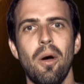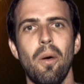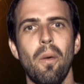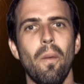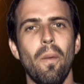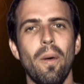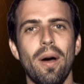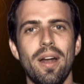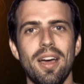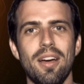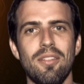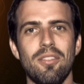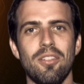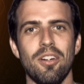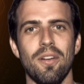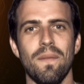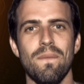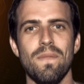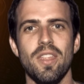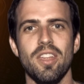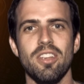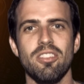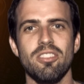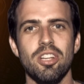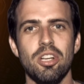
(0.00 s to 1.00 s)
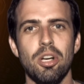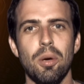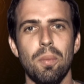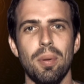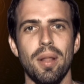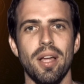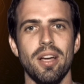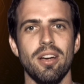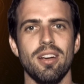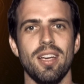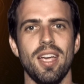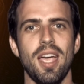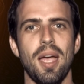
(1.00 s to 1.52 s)
Whatever. The single
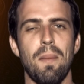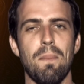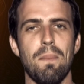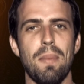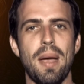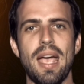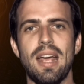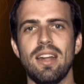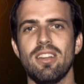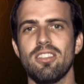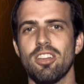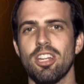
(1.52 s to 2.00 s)
player campaign